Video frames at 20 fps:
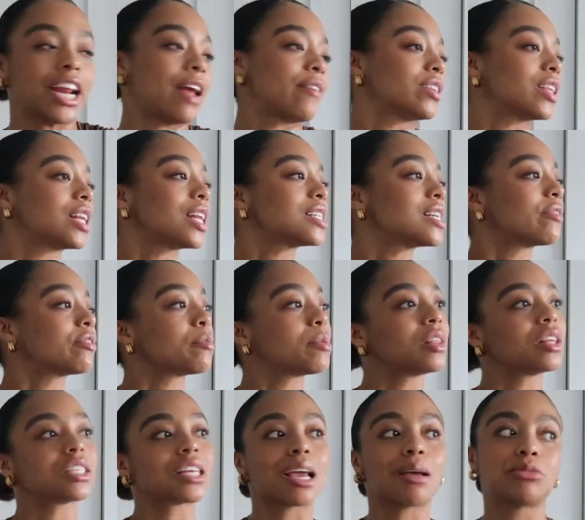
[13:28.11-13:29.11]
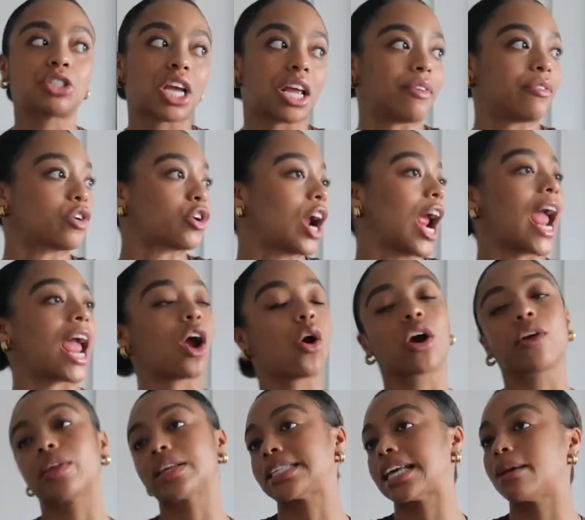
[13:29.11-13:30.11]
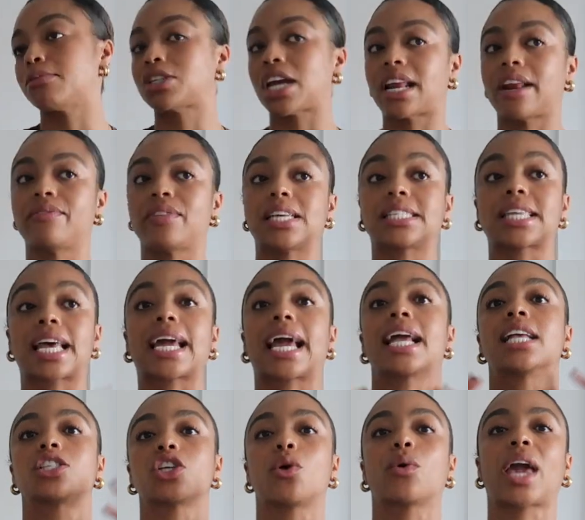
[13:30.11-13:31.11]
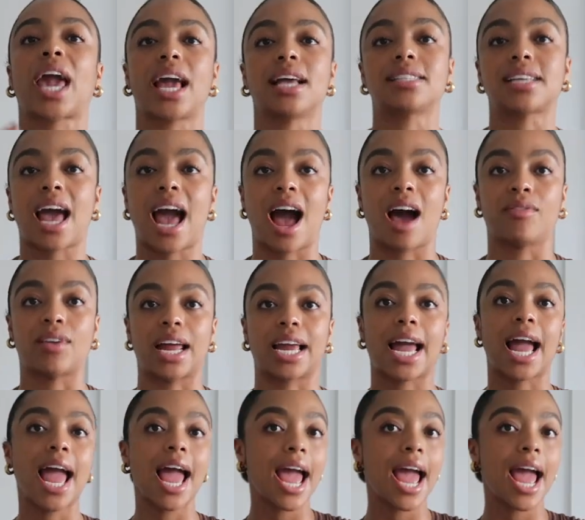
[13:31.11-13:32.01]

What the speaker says: everything doesn't have to be the same shade of gray or the same shade of this. Like, it's okay to have like